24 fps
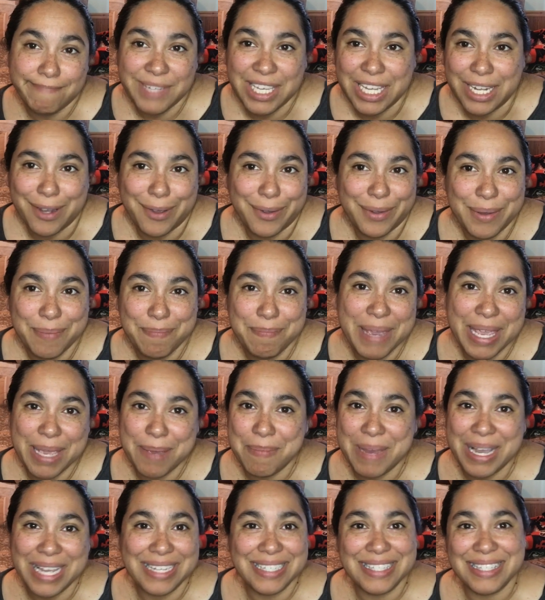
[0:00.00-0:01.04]

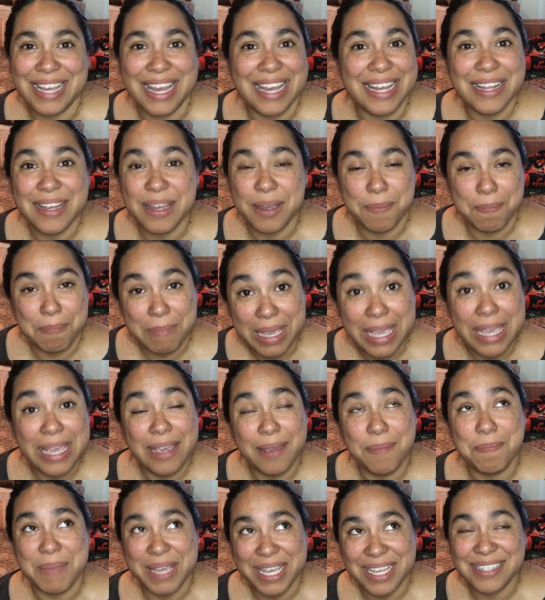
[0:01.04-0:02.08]
it
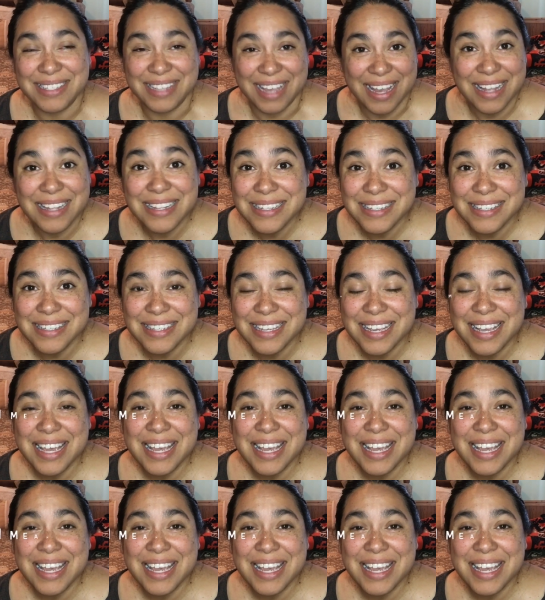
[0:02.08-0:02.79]
may make sense